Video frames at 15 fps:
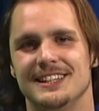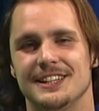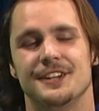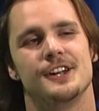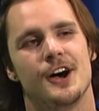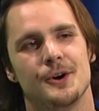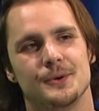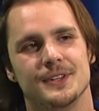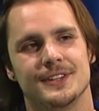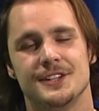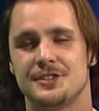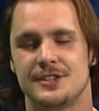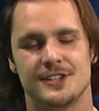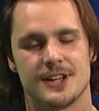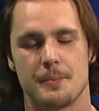You know,
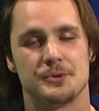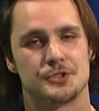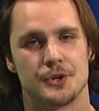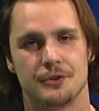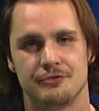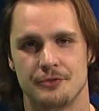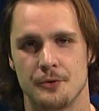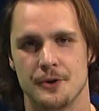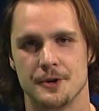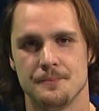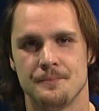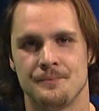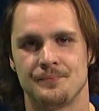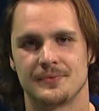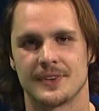this is episode four.
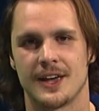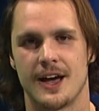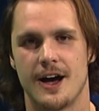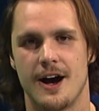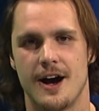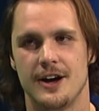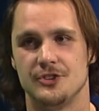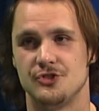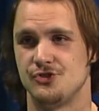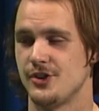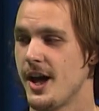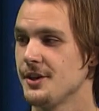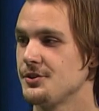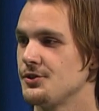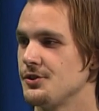Uh,
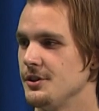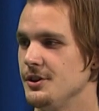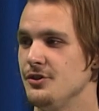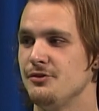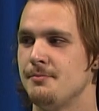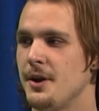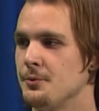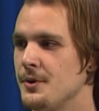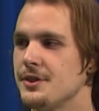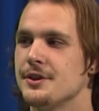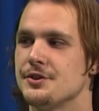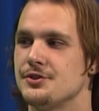Jess, you've been with us